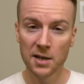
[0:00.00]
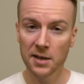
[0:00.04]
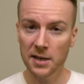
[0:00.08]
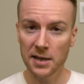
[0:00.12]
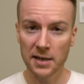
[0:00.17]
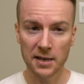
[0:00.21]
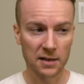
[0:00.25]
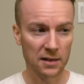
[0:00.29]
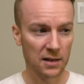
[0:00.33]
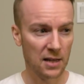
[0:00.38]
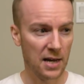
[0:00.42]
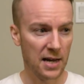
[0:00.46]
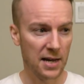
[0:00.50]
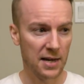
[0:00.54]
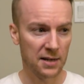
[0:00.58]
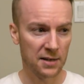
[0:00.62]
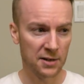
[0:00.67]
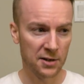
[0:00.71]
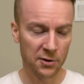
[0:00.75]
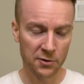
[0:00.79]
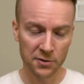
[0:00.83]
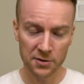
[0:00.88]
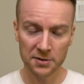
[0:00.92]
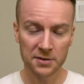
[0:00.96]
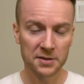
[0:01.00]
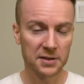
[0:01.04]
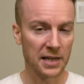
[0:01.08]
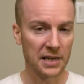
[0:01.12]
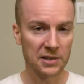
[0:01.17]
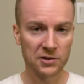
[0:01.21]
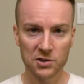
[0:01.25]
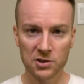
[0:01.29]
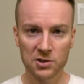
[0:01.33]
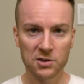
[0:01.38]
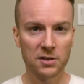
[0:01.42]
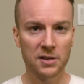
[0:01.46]
in like, you know, they're
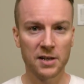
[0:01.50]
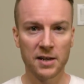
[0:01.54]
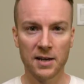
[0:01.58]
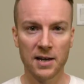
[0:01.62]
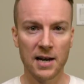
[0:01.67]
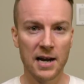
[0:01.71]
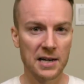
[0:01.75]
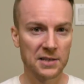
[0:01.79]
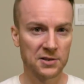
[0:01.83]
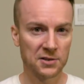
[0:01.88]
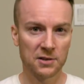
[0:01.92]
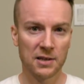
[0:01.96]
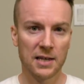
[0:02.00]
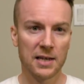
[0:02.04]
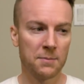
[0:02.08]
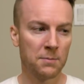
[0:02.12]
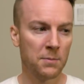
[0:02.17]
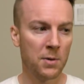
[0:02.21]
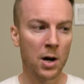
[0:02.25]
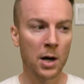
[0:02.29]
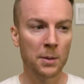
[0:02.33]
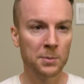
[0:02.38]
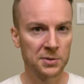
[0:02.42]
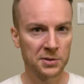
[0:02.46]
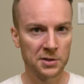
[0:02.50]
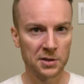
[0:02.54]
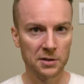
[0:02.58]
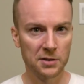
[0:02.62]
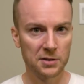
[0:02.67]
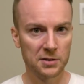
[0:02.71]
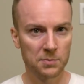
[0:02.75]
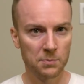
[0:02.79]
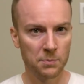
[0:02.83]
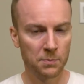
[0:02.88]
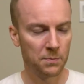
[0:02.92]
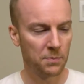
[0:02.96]
dangerous looking guys. They're like
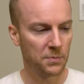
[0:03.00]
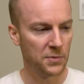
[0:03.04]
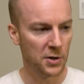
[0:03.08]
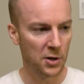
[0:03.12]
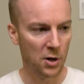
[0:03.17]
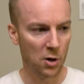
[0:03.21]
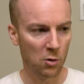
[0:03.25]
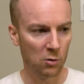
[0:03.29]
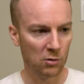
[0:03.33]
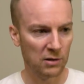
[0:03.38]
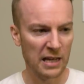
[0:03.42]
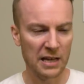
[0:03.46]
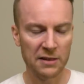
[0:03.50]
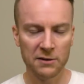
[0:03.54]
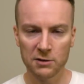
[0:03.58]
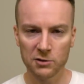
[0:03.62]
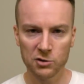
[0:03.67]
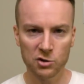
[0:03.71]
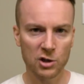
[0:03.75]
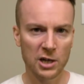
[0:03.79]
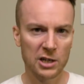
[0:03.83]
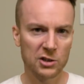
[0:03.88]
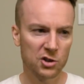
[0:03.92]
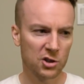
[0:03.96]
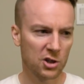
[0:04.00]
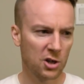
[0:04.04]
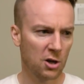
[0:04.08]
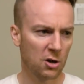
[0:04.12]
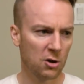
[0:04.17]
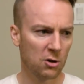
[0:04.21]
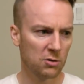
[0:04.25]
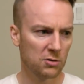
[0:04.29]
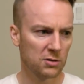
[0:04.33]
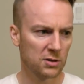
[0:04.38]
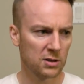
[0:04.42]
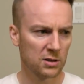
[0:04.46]
mobsters, you know, leather trench
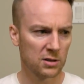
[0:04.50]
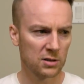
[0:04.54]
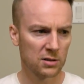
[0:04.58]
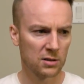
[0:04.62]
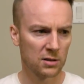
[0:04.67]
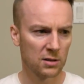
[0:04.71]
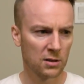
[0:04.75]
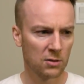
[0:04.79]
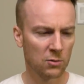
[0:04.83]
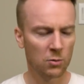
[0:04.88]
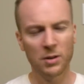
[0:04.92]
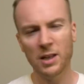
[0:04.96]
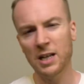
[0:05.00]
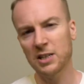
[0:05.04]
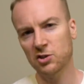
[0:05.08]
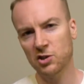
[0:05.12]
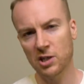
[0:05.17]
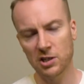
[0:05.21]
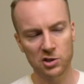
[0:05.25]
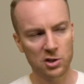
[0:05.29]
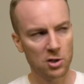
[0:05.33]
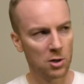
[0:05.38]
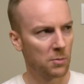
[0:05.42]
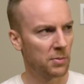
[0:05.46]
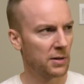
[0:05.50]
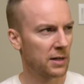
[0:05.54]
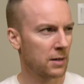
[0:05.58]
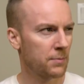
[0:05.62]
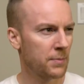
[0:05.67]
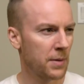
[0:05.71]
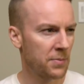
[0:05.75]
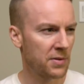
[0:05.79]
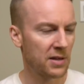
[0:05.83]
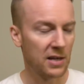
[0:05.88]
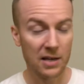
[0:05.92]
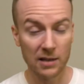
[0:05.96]
coats. Well, not trench coat, but like
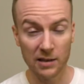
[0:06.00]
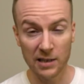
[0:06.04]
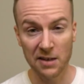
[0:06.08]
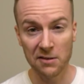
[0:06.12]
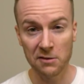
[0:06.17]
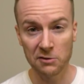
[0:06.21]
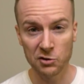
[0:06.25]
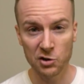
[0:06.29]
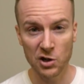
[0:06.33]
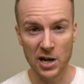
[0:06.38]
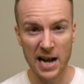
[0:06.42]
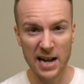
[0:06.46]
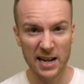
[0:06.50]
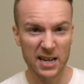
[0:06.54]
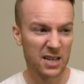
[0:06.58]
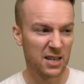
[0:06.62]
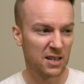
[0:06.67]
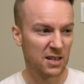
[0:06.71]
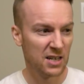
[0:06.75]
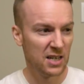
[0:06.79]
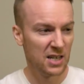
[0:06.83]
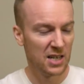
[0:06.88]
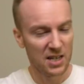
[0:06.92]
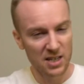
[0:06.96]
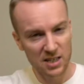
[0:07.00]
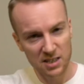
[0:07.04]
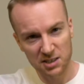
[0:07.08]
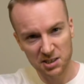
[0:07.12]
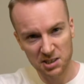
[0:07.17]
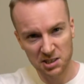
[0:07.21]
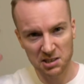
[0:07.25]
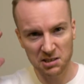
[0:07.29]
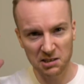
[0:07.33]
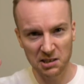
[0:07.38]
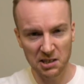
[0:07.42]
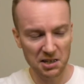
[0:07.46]
maybe like a leather jacket,
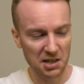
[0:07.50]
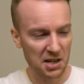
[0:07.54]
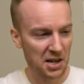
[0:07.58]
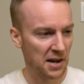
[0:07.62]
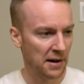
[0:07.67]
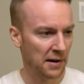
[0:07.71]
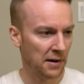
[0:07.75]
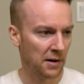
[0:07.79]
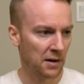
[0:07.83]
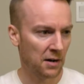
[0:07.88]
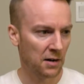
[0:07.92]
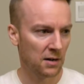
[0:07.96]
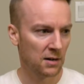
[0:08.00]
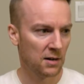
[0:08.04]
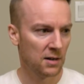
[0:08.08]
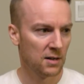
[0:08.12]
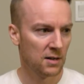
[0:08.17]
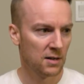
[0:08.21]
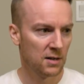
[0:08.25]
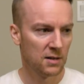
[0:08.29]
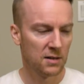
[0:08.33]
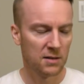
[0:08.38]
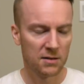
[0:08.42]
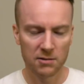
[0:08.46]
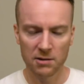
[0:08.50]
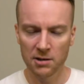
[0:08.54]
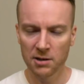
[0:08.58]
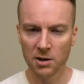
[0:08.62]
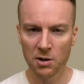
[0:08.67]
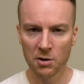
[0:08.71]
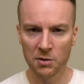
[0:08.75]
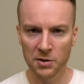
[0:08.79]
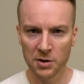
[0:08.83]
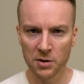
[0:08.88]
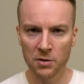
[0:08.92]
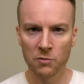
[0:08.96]
slick hair, you
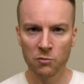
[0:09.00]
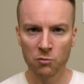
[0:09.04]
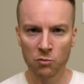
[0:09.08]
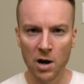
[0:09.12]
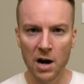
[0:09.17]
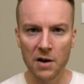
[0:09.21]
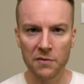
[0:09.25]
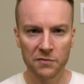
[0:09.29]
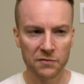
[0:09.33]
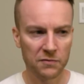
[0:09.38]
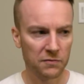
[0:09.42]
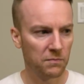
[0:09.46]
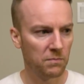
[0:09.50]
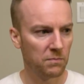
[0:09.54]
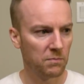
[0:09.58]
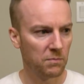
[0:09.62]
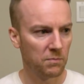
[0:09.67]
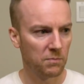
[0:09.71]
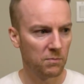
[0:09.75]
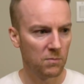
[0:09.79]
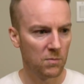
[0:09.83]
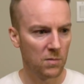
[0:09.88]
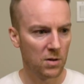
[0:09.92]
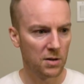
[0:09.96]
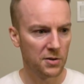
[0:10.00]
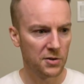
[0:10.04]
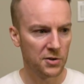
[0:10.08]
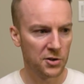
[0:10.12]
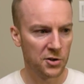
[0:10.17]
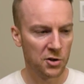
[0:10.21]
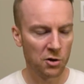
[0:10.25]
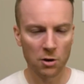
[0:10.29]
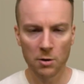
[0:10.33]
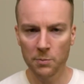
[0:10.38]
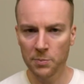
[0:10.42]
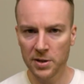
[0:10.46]
know, they're rough
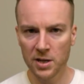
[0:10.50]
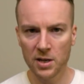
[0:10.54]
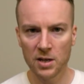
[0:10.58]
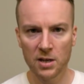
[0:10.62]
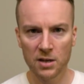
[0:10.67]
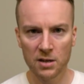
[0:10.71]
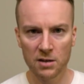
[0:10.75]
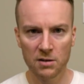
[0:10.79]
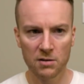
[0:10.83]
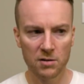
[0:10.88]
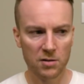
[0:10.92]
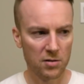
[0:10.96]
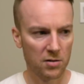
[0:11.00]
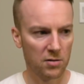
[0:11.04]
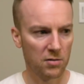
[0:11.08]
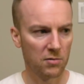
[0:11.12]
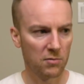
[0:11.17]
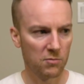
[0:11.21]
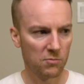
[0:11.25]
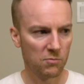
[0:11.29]
European,